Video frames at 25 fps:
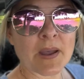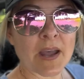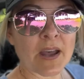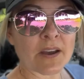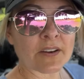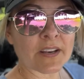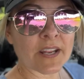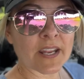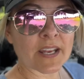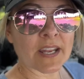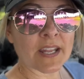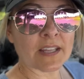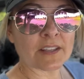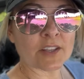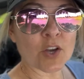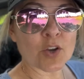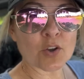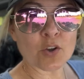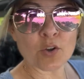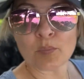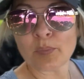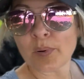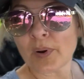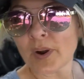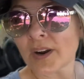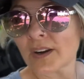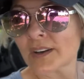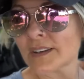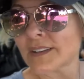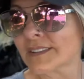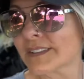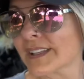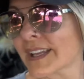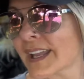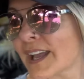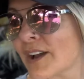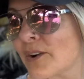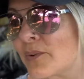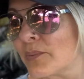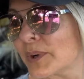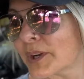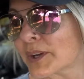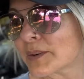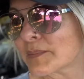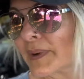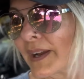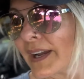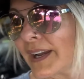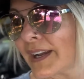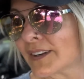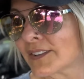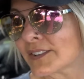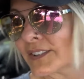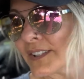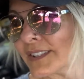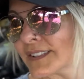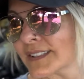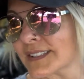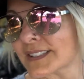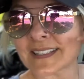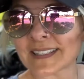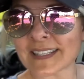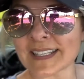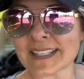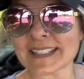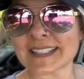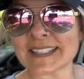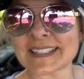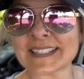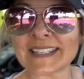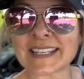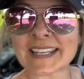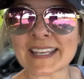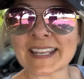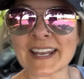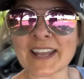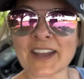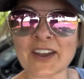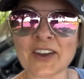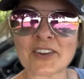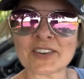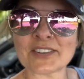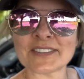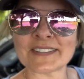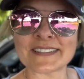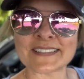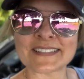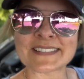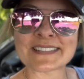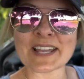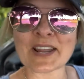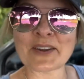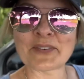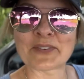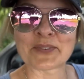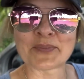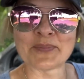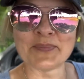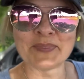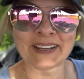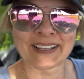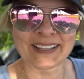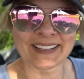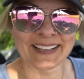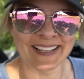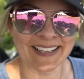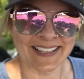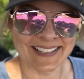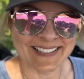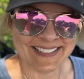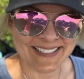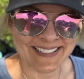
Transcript: At a local park. Look at how weird my hair looks, like sticking out aside from the clip.